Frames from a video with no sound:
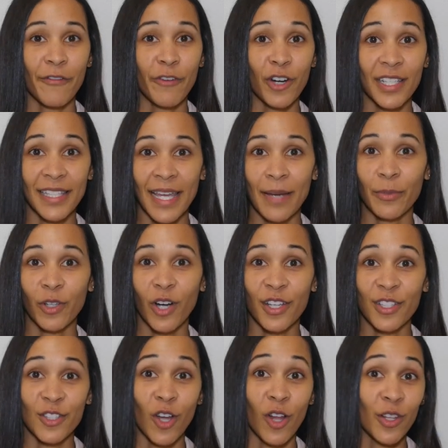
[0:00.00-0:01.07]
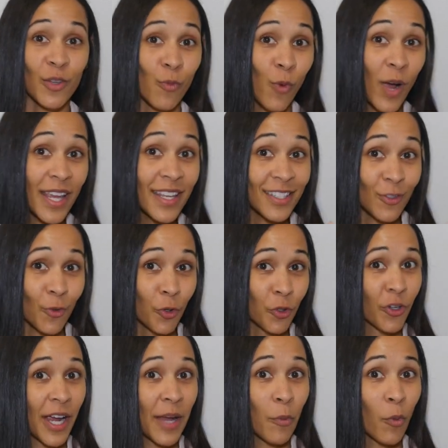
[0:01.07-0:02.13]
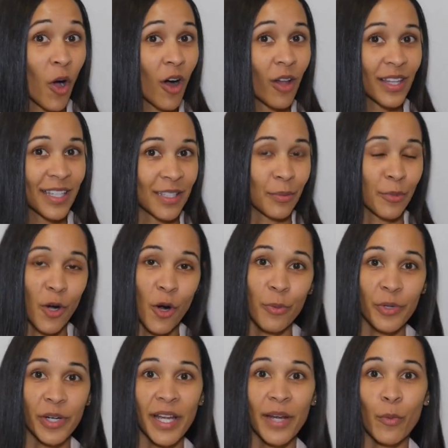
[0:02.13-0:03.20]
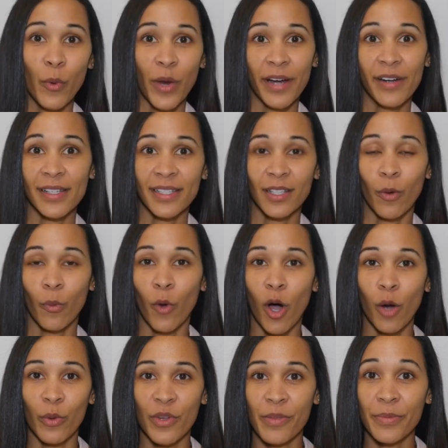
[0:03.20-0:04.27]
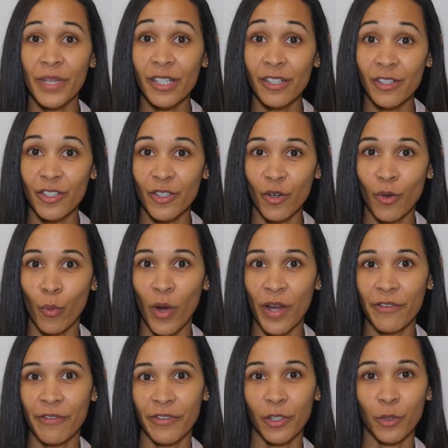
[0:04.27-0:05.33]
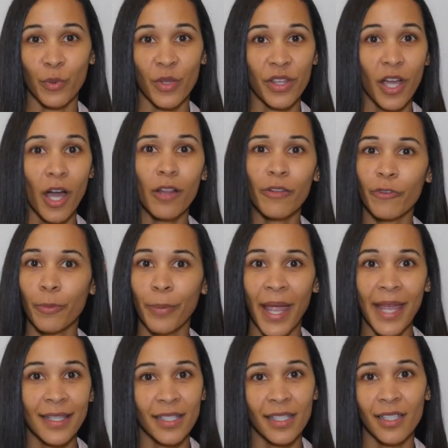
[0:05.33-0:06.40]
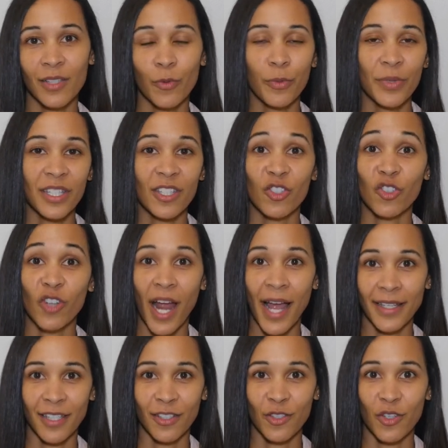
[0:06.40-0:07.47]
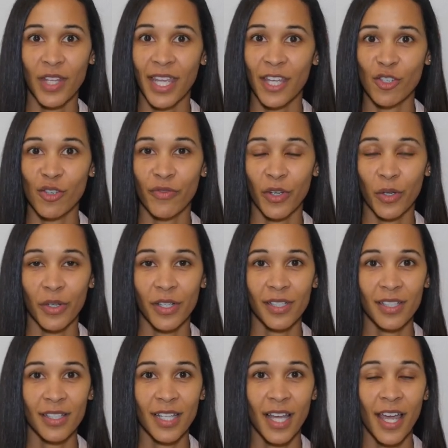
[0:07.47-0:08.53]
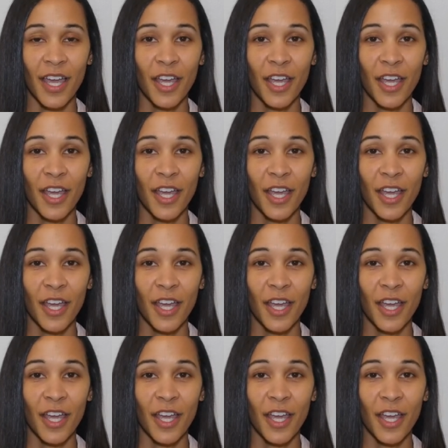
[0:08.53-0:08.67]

For example, a solid white or gray wall is appropriate, whereas a wall with mirrors or one filled with colorful paintings will be distracting to the interviewers.